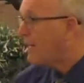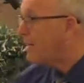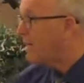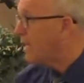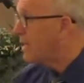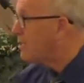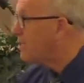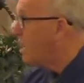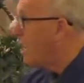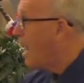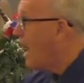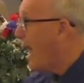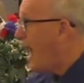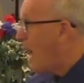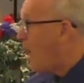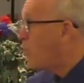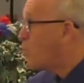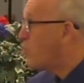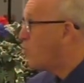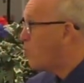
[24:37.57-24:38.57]
this,
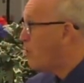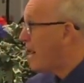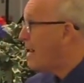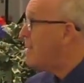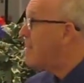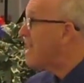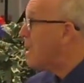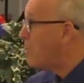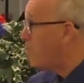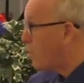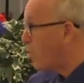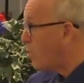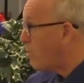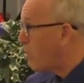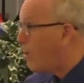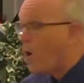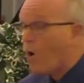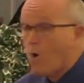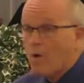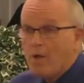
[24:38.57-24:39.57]
how great they were to
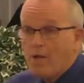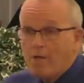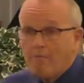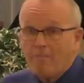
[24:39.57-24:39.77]
Paul.